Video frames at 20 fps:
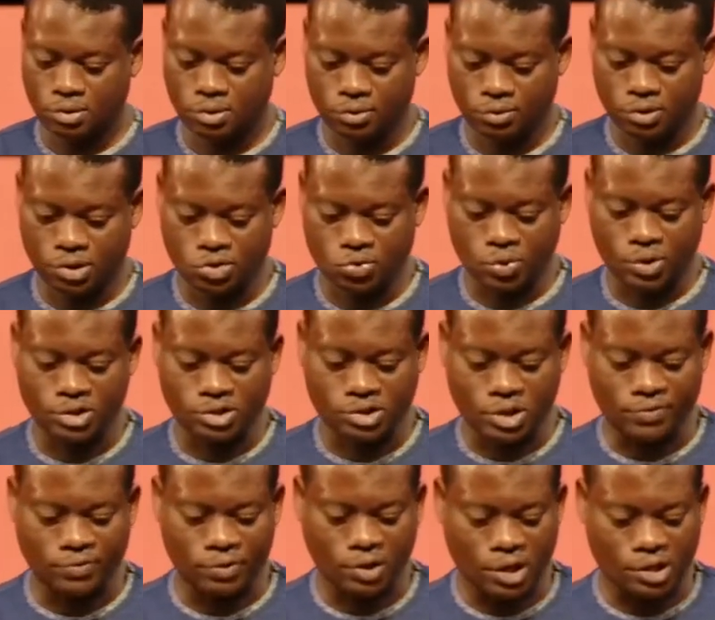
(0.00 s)
Verse
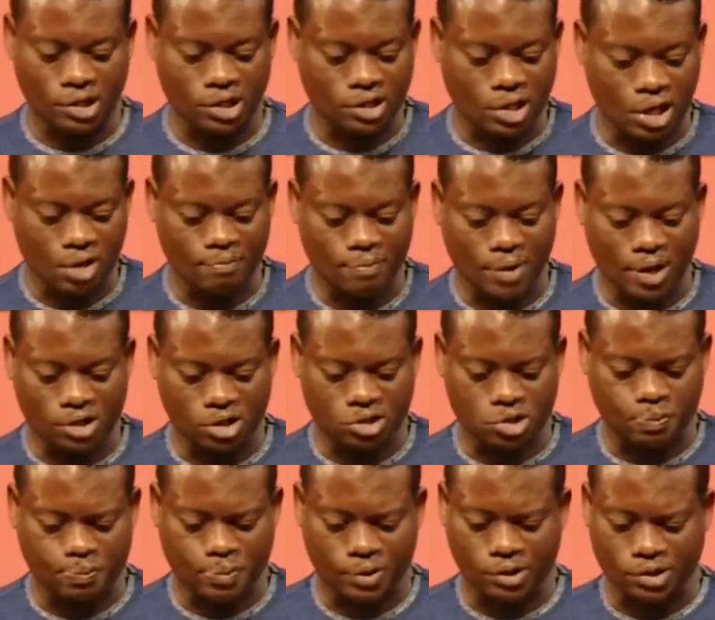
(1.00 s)
27 And he came by the
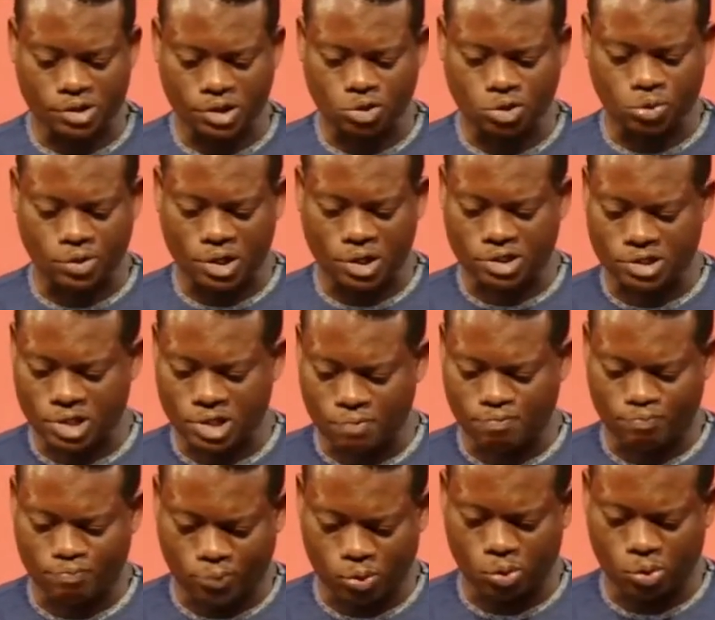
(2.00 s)
Spirit into the
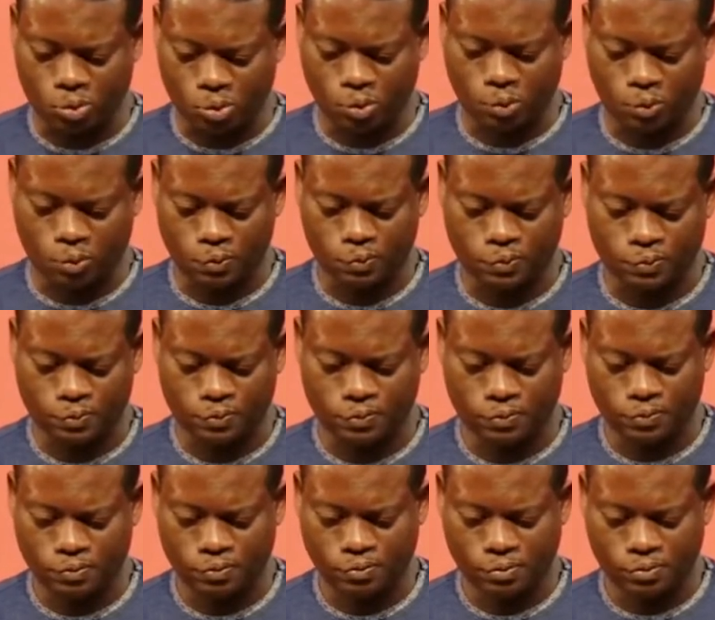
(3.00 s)
temple.
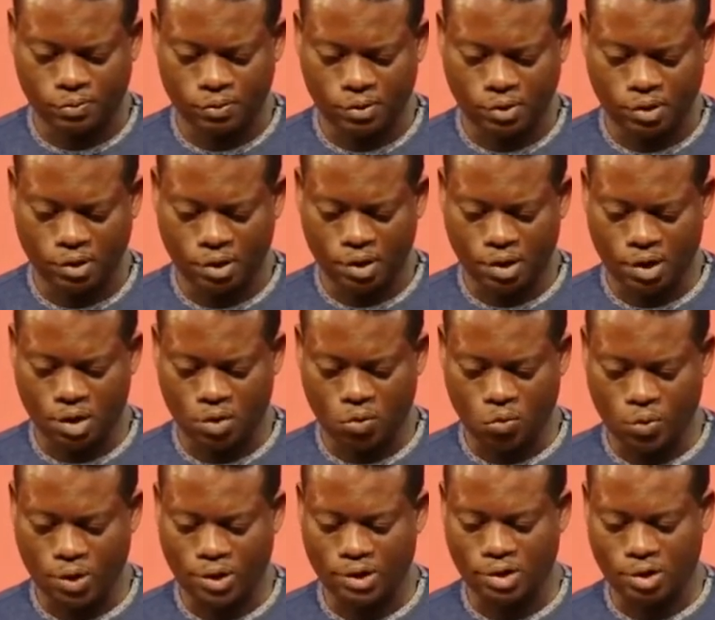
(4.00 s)
And
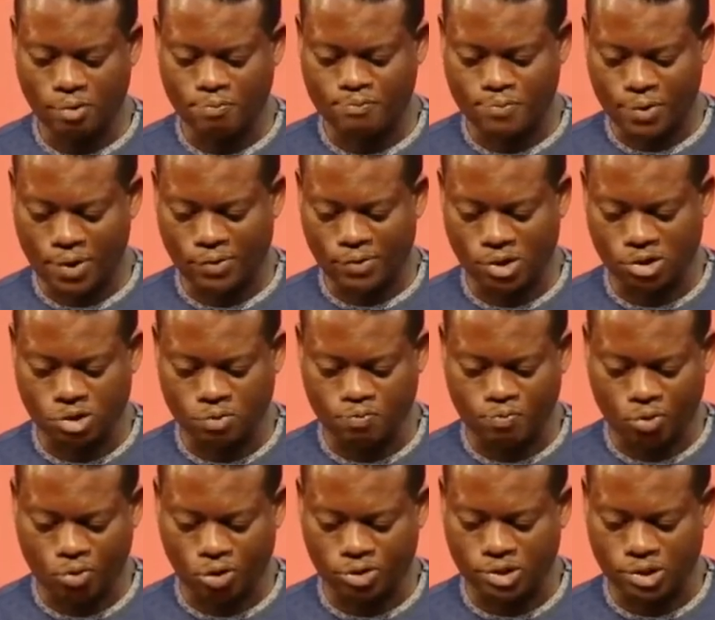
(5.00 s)
when the parents
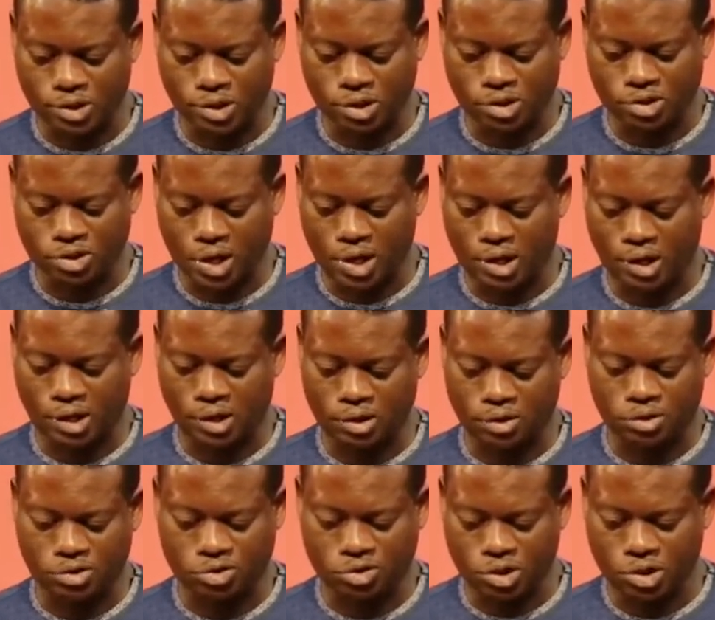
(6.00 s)
brought in the
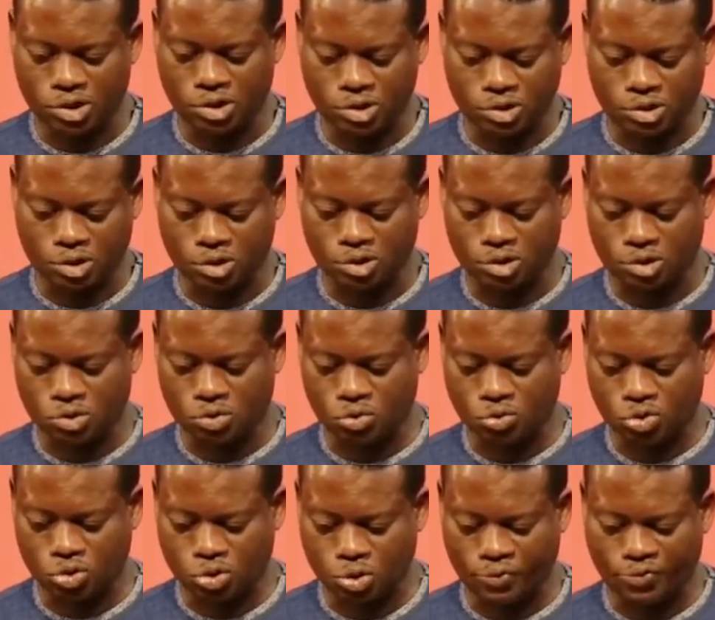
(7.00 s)
child Jesus to
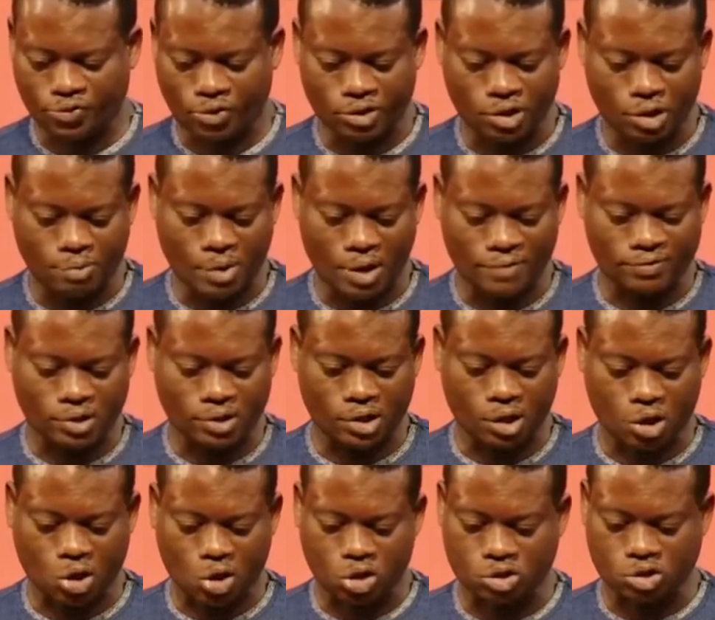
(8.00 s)
do for him after the
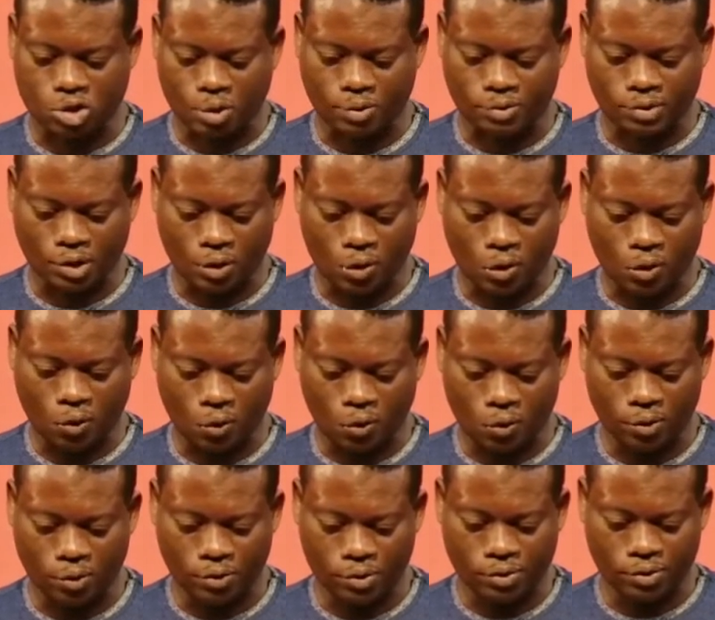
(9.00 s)
custom of the
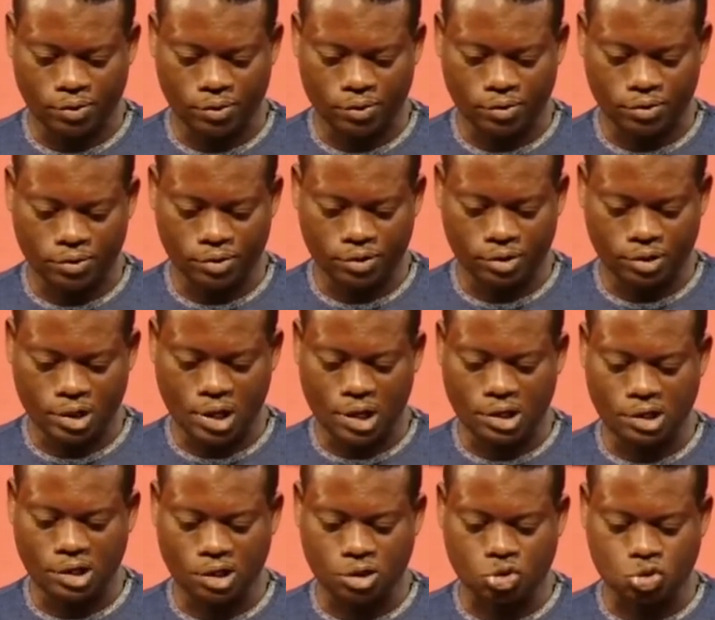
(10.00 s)
law,
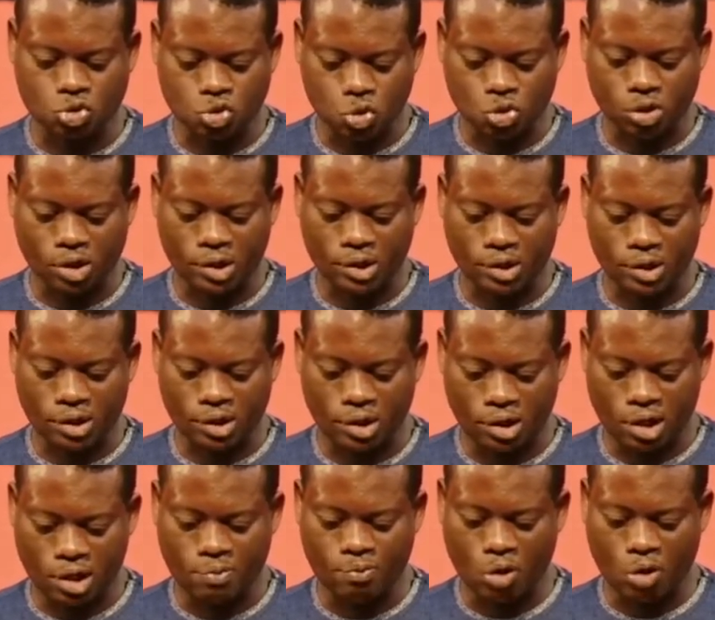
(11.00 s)
then he took
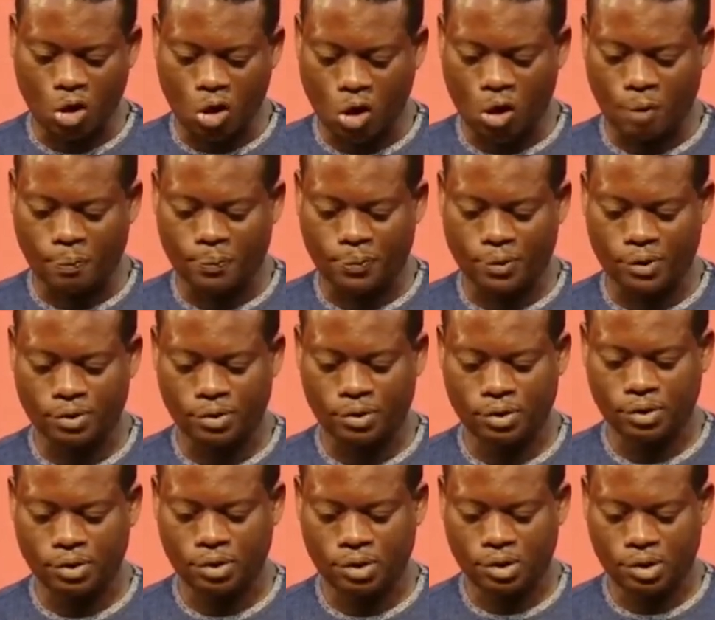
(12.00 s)
him up
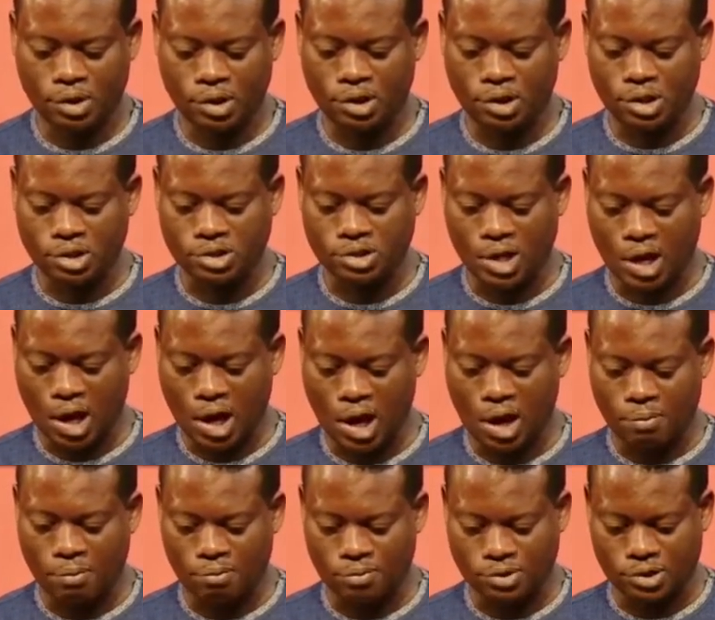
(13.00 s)
in his
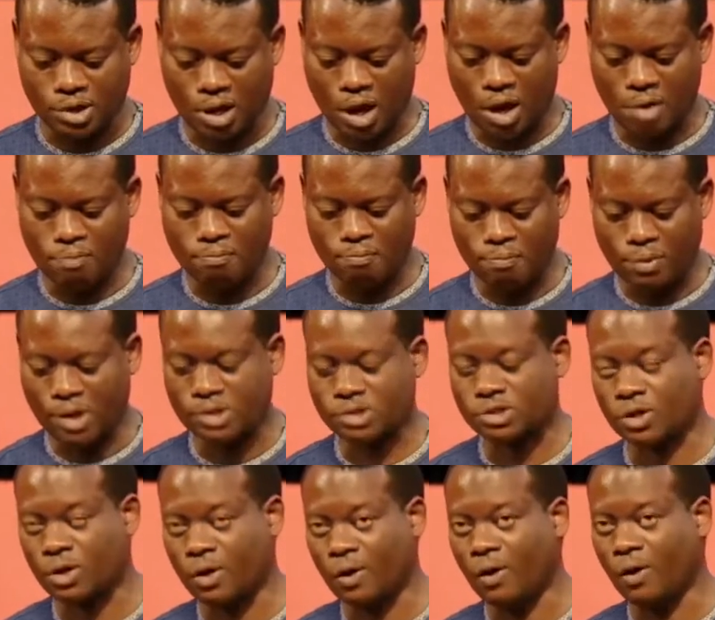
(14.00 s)
arms and
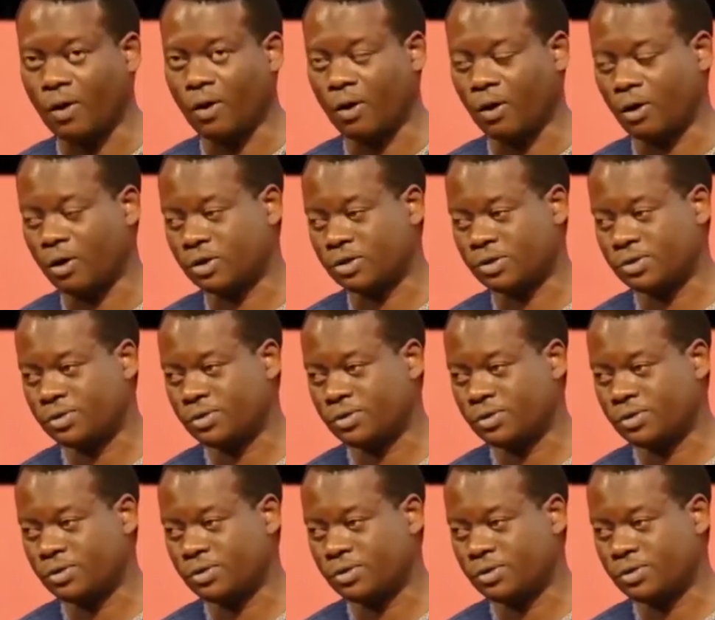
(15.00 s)
blessed God